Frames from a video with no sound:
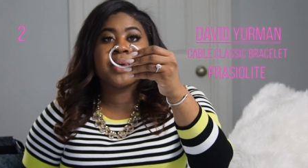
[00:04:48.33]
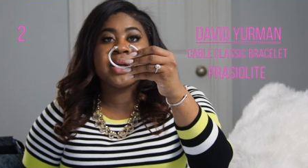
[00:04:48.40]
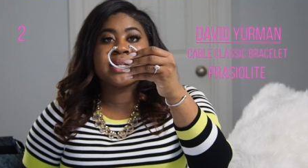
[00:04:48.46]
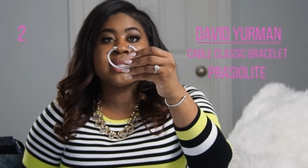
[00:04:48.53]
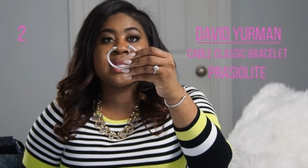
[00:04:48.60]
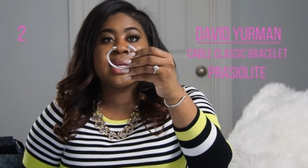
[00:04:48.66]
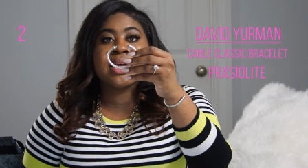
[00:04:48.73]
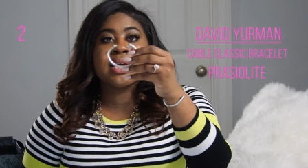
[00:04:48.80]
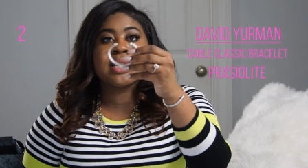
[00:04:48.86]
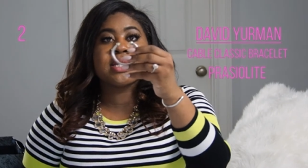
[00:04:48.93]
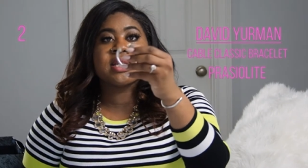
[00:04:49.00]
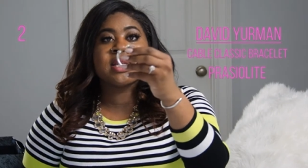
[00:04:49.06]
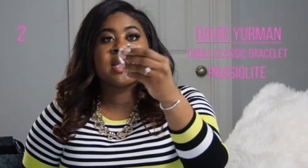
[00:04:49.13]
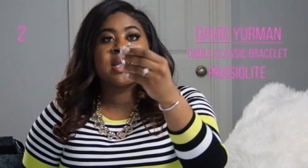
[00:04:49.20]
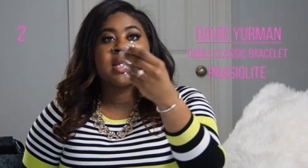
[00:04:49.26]

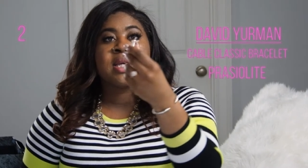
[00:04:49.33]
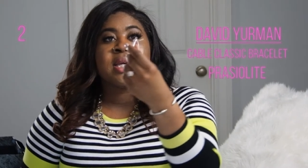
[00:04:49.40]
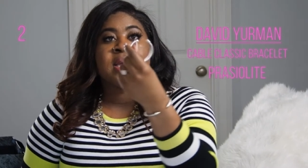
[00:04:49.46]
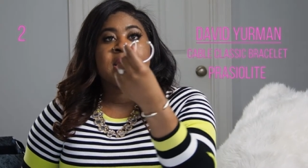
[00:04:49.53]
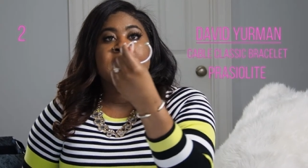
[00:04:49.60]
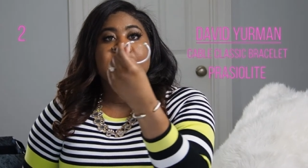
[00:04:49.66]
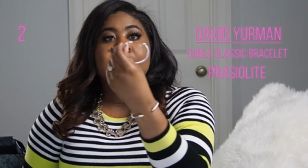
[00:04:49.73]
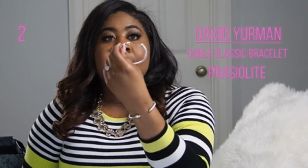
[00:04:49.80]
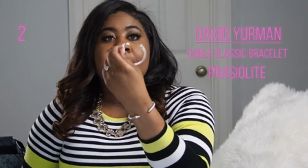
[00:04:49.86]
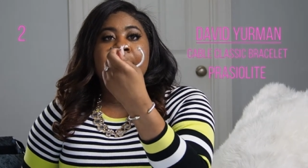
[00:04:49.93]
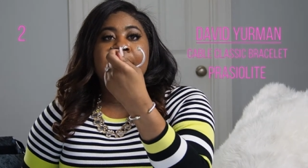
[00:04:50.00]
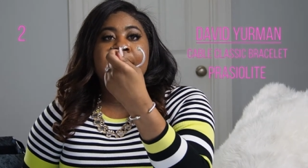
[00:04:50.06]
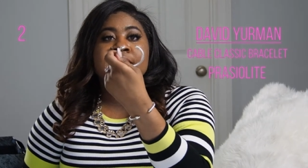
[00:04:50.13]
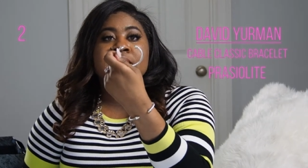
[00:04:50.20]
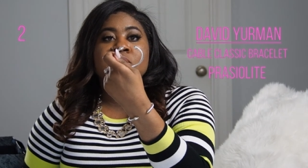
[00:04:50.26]
bracelet.
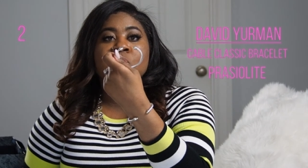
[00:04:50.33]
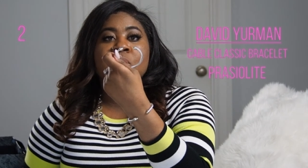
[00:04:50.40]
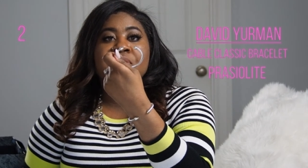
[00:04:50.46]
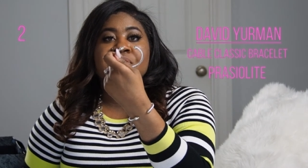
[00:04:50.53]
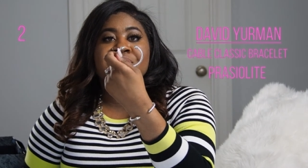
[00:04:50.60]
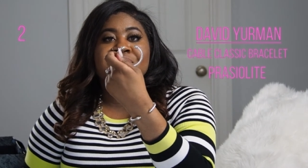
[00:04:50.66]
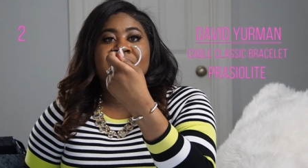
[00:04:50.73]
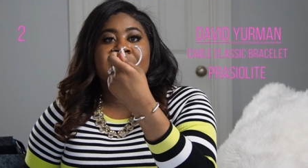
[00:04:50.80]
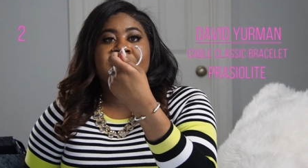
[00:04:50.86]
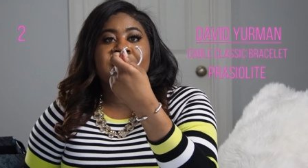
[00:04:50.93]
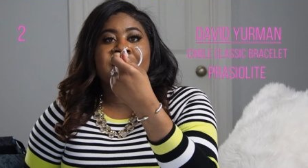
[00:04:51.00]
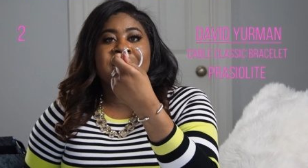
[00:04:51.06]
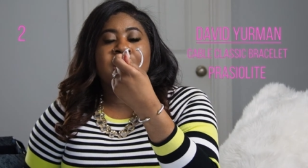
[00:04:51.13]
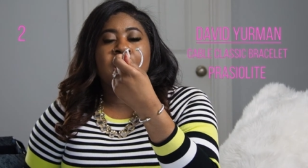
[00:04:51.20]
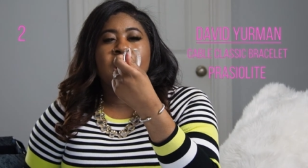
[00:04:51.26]
It's with
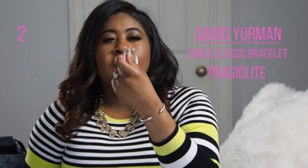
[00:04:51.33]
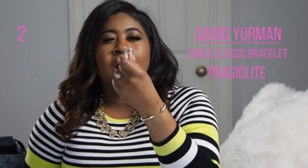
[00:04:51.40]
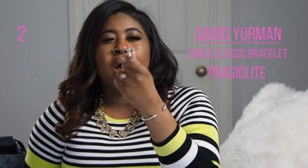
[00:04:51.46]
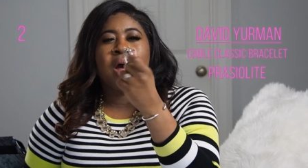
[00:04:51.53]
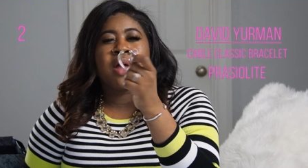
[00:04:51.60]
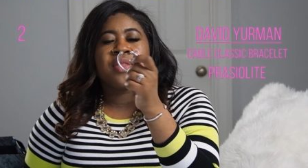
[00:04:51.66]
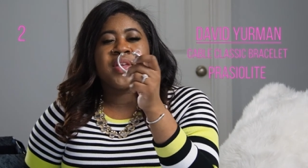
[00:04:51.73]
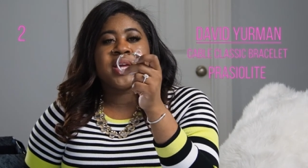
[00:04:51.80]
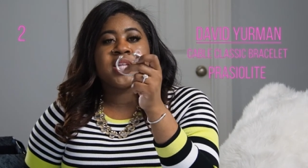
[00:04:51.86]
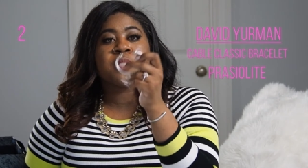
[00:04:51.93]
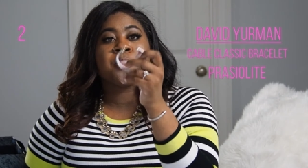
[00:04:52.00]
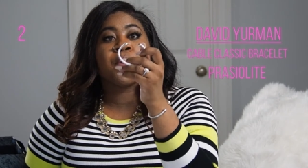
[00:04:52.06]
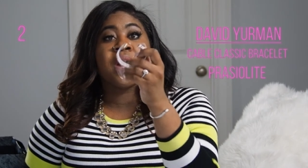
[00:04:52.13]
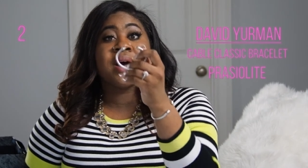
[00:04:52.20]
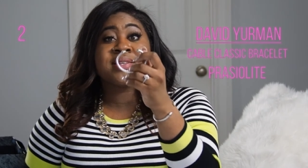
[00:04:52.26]
the, uh, I think it's
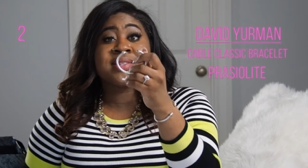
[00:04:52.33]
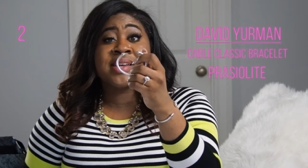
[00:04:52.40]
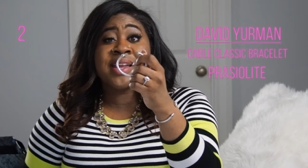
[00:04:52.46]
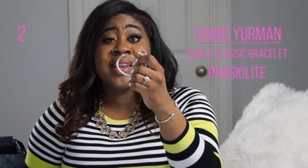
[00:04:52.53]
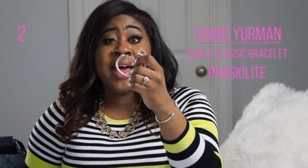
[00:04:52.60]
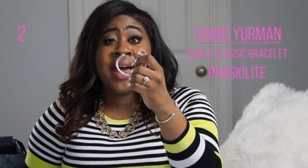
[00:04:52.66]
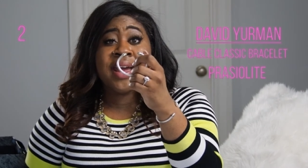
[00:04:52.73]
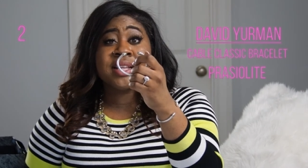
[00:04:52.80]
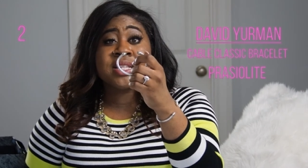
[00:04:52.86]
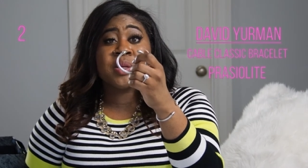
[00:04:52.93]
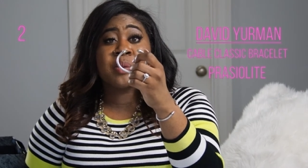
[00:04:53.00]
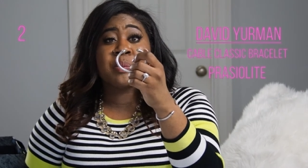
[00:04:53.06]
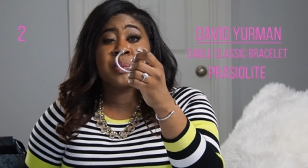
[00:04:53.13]
Prasiolite.